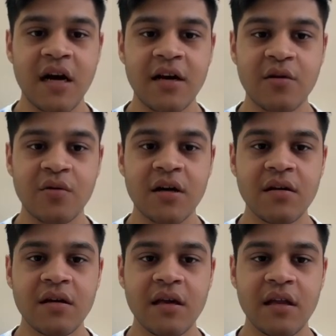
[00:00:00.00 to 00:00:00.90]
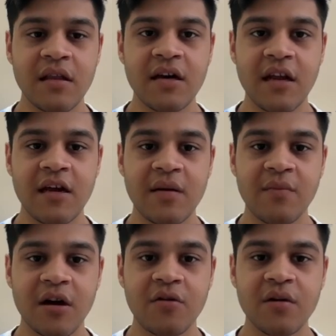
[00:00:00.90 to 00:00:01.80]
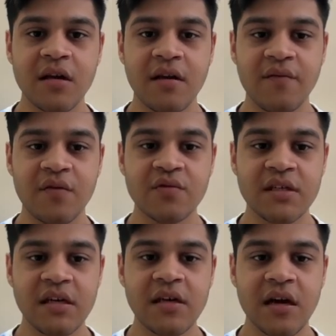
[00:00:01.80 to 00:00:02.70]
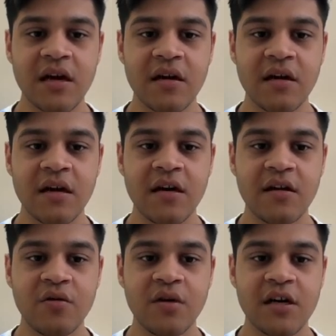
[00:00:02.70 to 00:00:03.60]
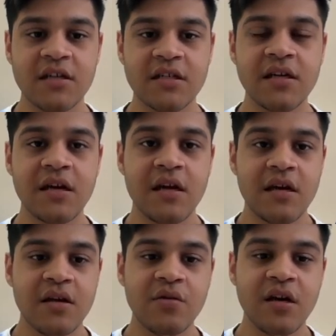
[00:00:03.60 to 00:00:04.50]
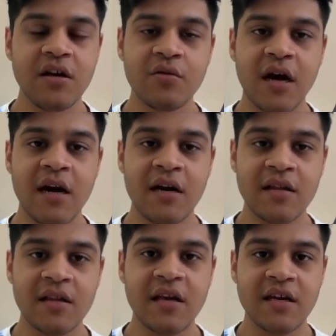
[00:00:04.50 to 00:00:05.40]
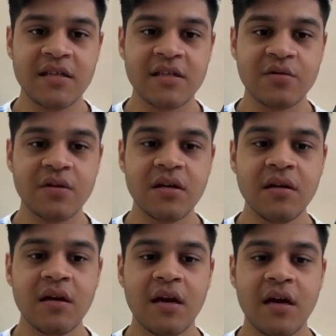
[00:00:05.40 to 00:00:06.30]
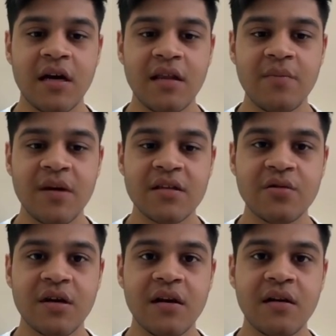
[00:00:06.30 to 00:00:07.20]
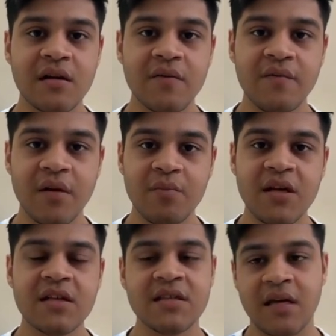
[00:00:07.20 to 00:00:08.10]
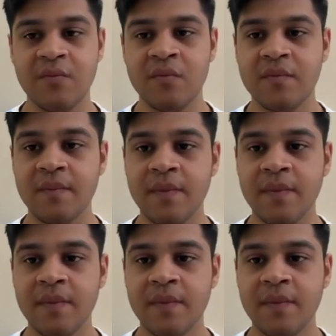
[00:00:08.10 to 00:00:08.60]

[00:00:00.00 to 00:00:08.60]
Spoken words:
that token in the Telegram account. If you see, create a new credential, you need to enter the access token and the base URL will be the same.